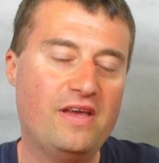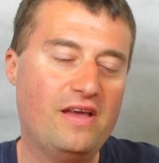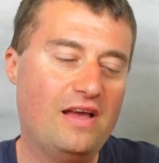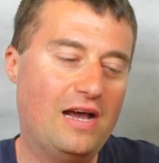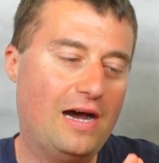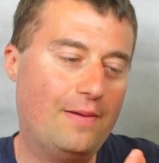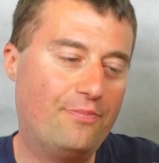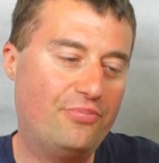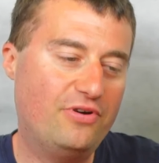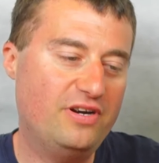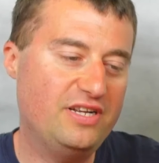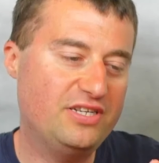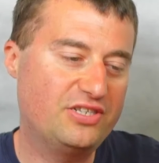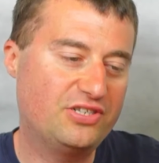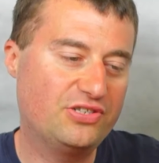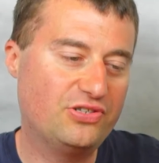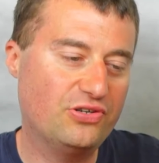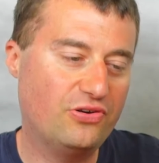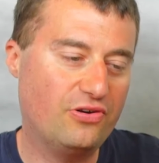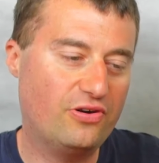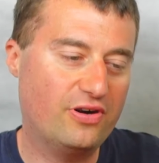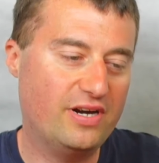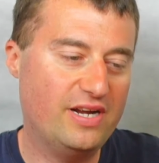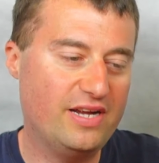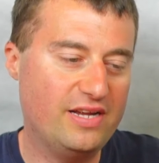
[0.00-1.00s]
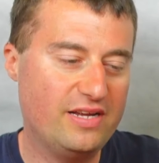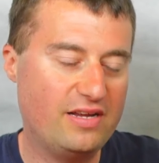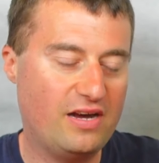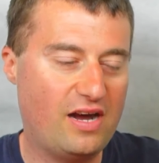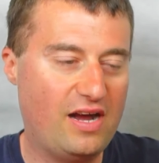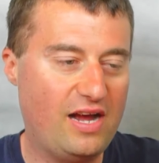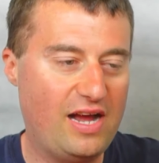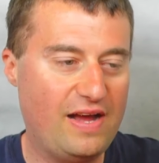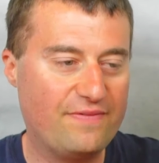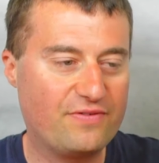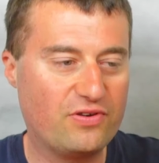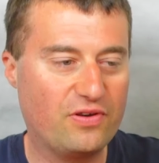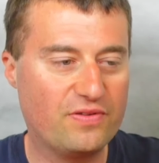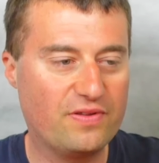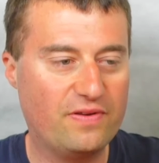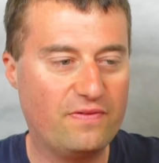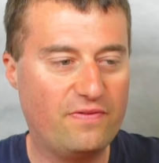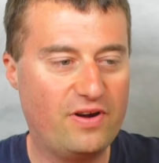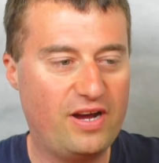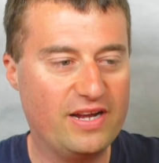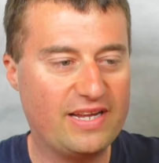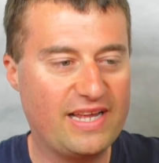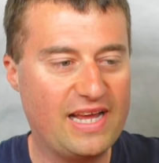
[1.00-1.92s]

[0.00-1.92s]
I'm pretty sure I have got the right